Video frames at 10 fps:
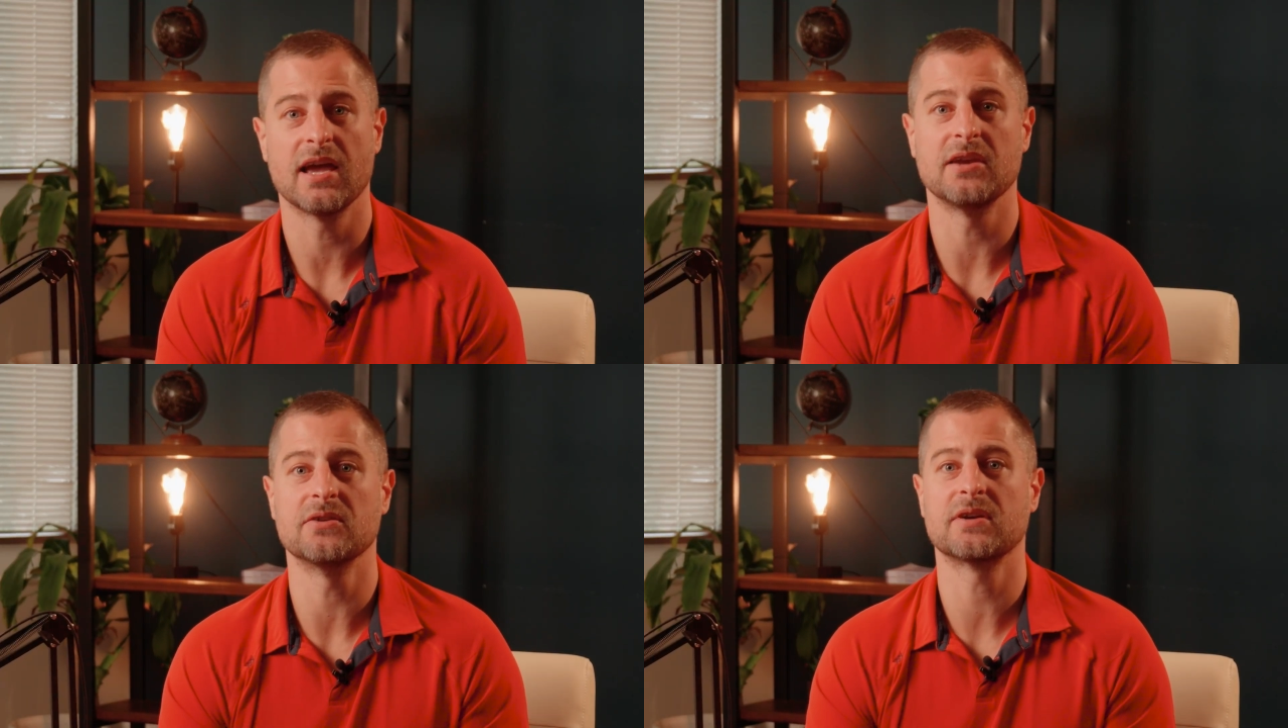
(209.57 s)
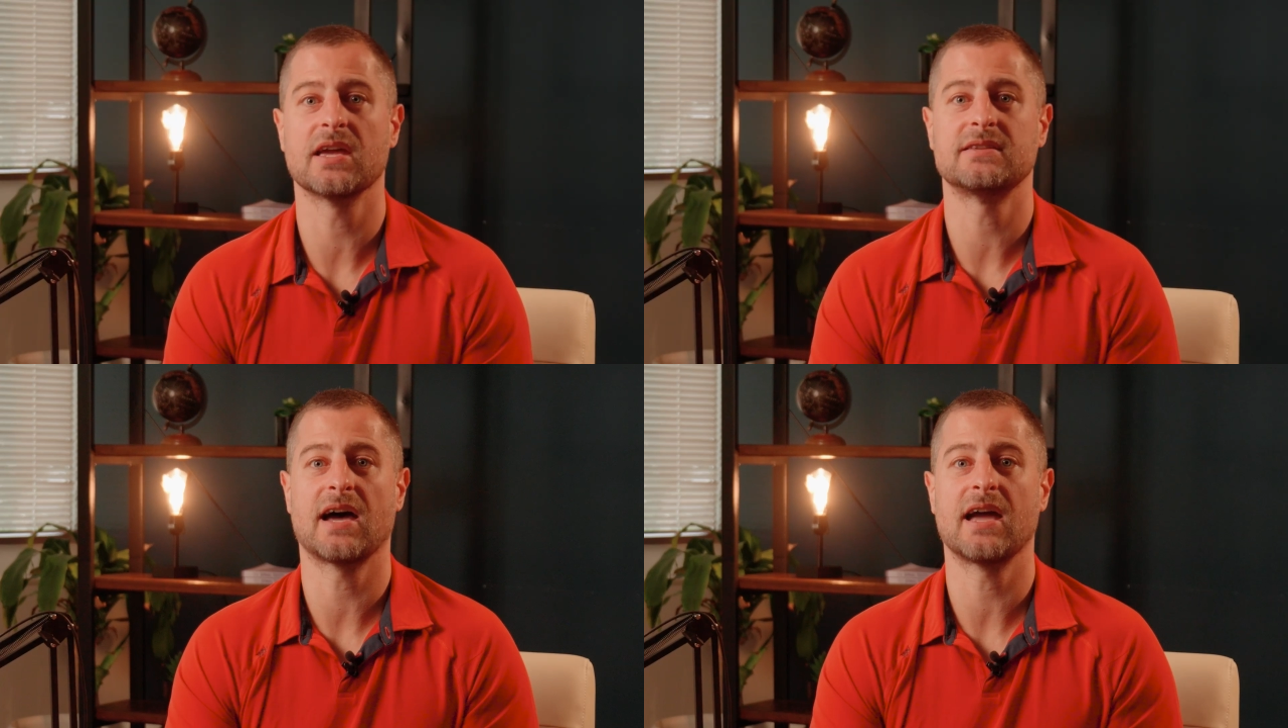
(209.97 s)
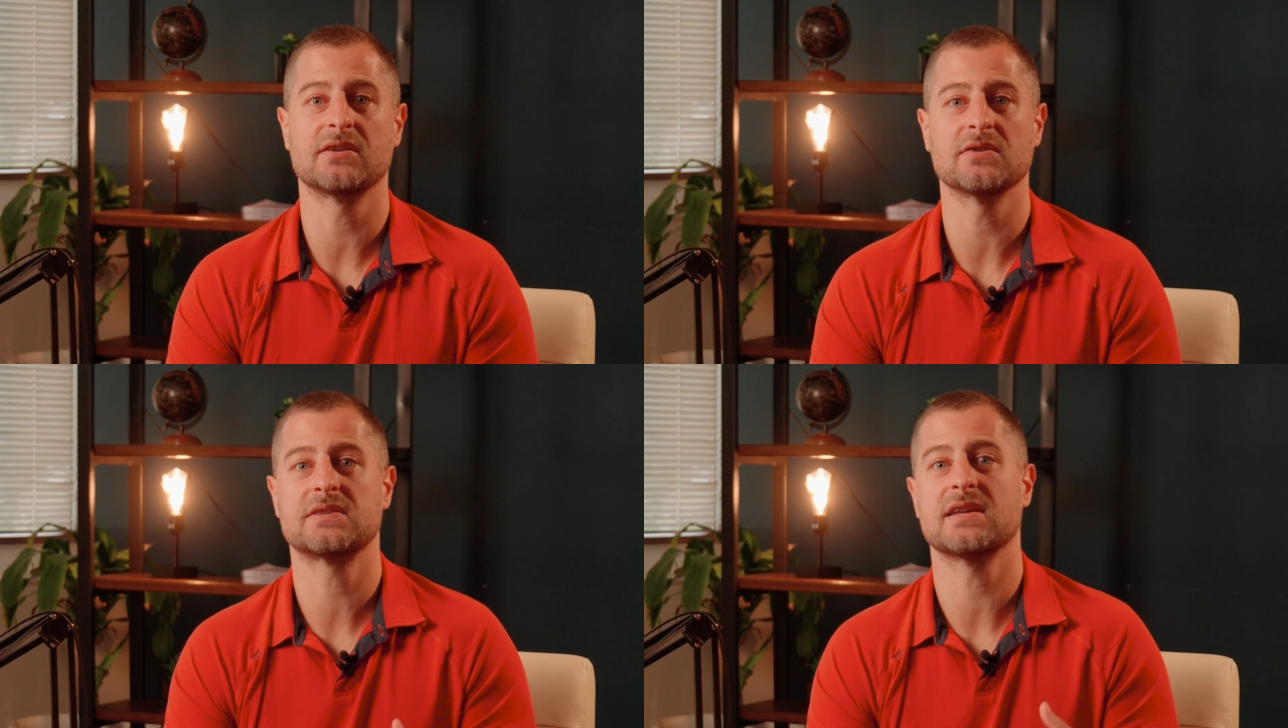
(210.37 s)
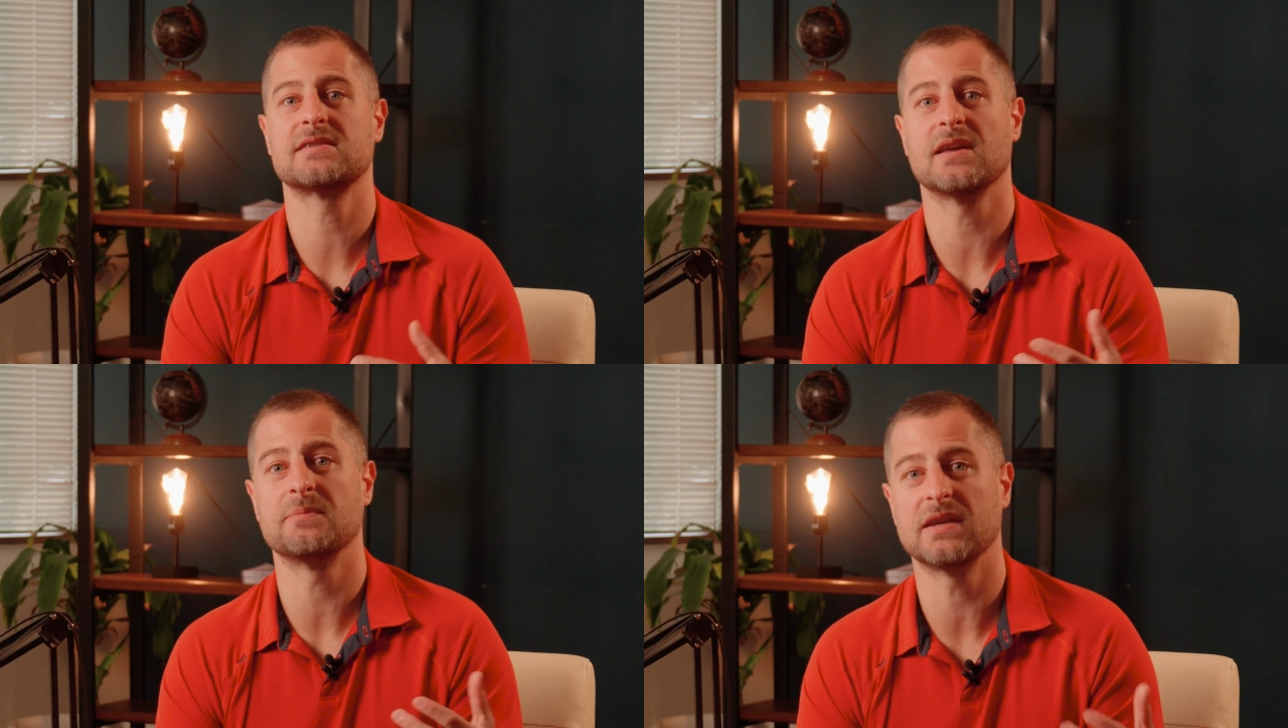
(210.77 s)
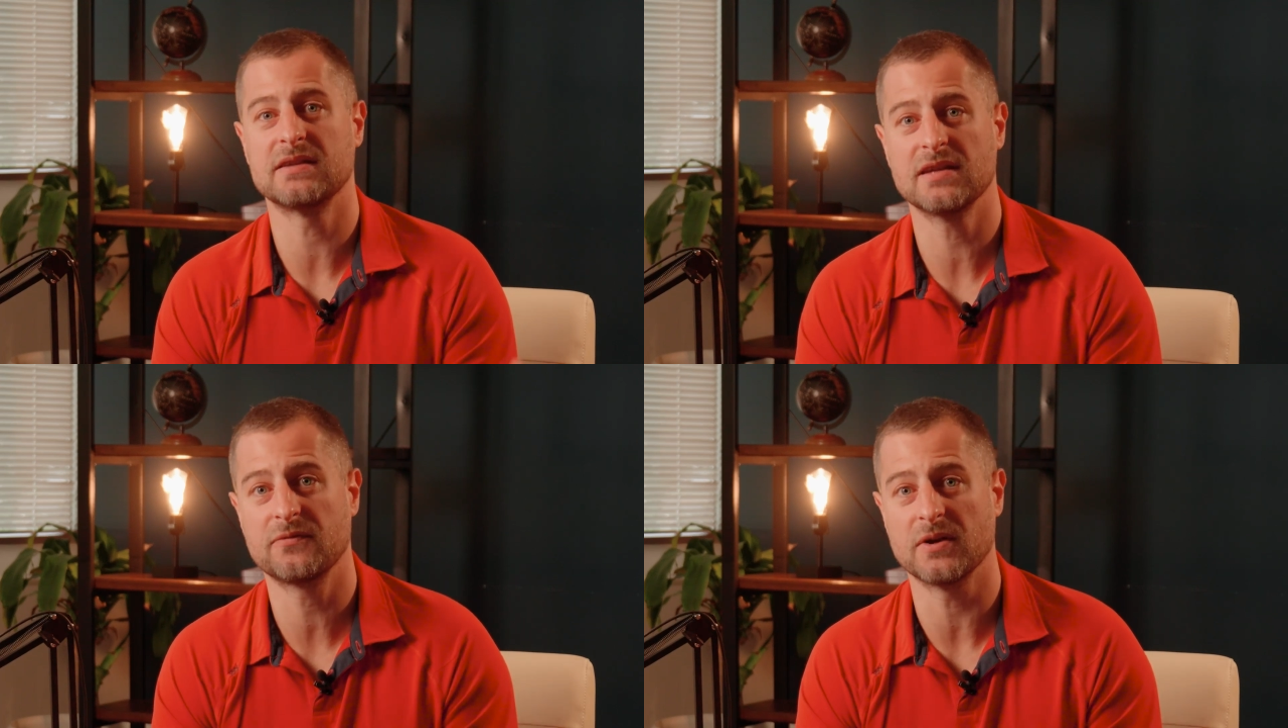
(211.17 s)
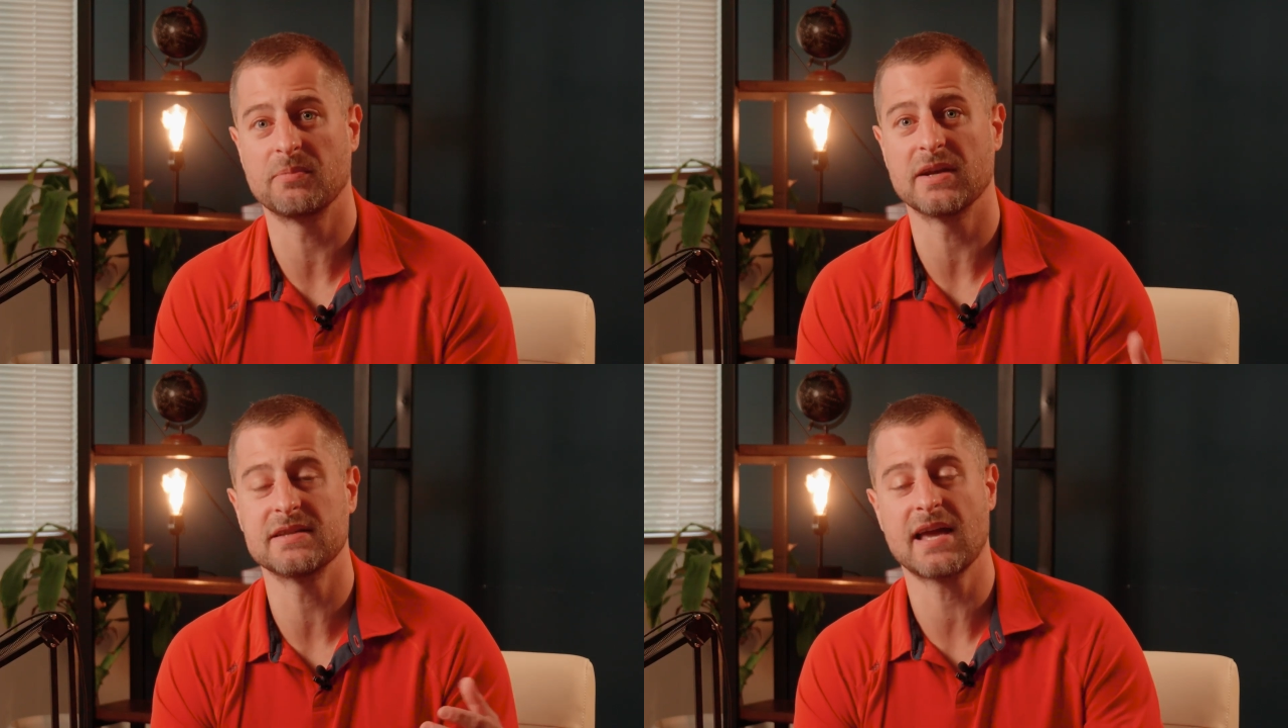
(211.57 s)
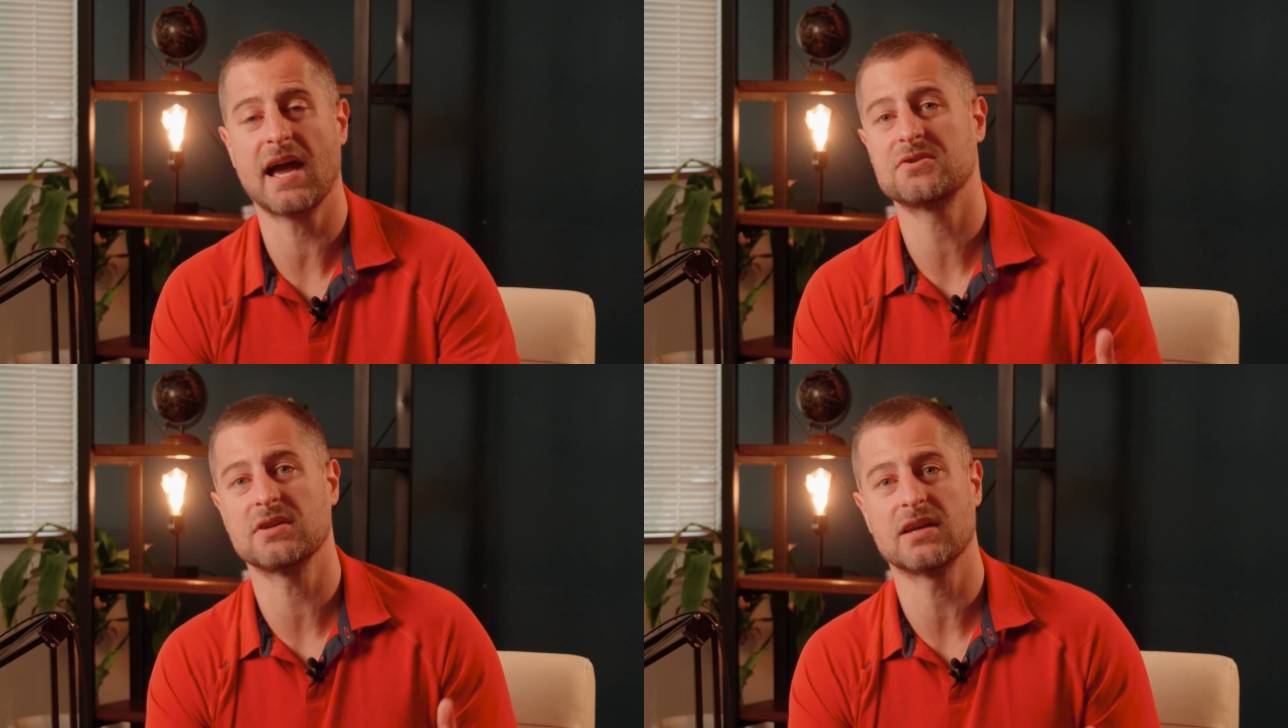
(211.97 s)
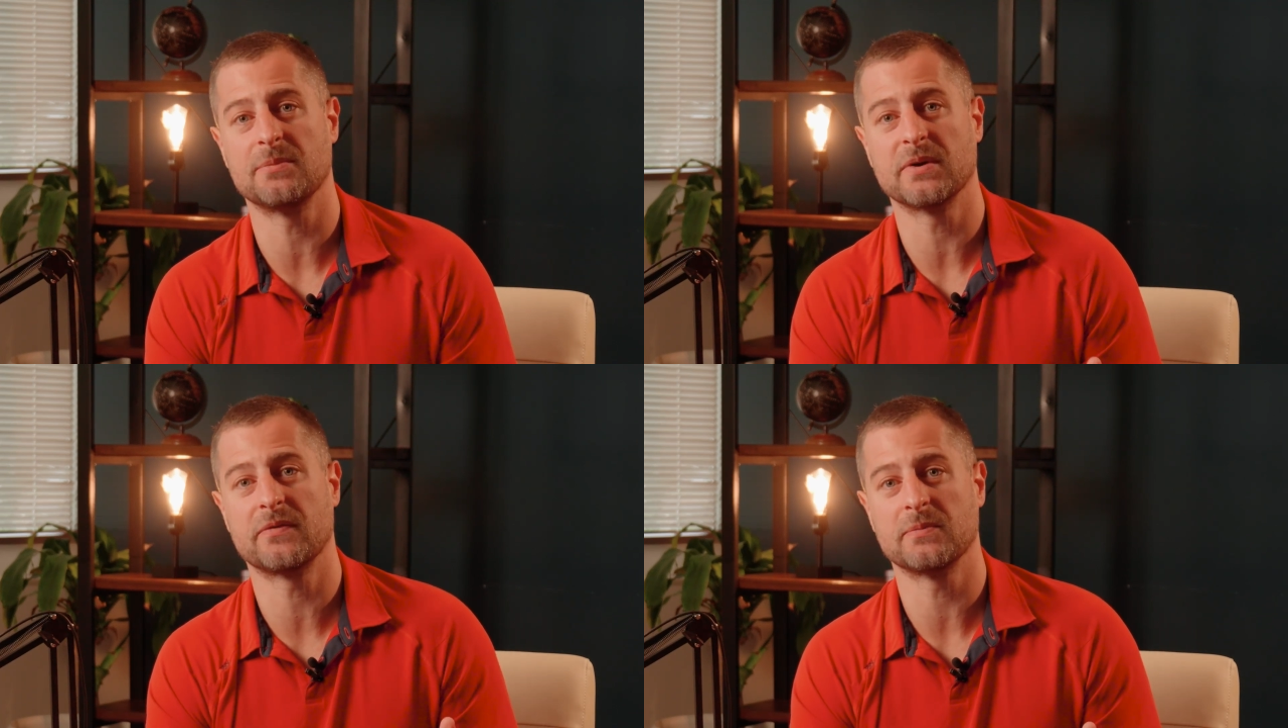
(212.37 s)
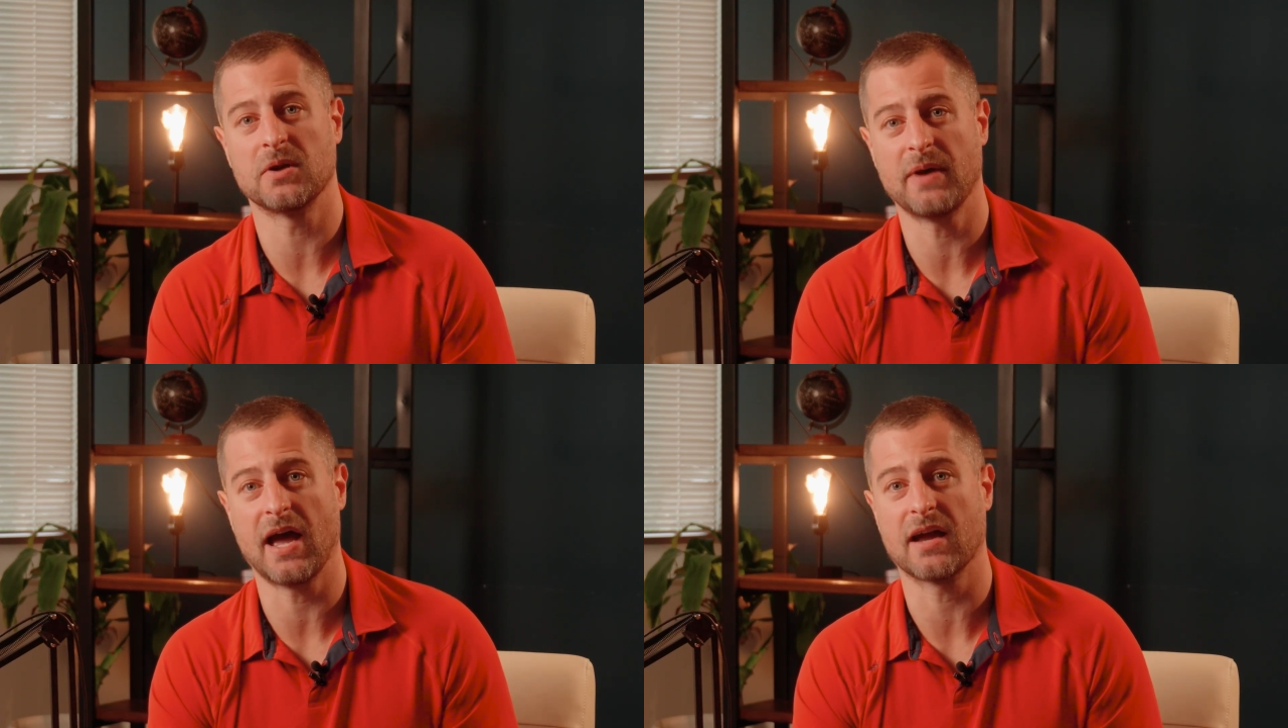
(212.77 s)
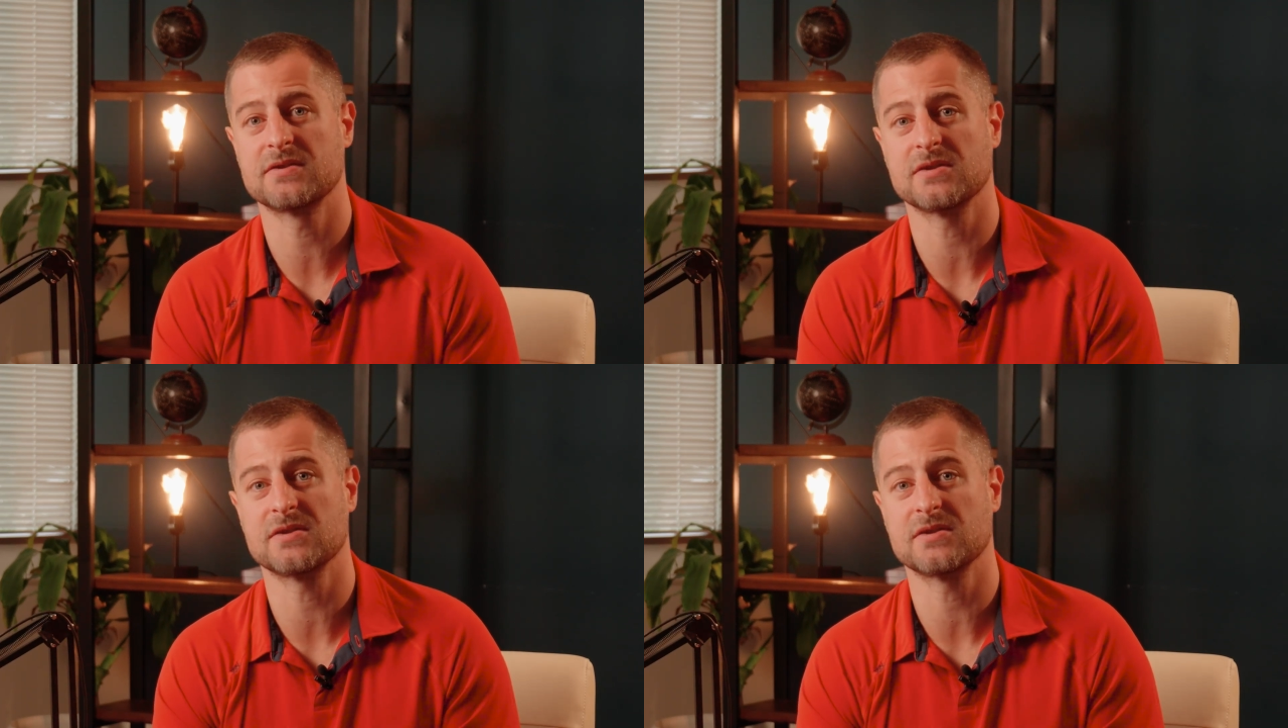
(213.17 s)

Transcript: and it'll get diagnosed as something different, but it's actually coming from your back.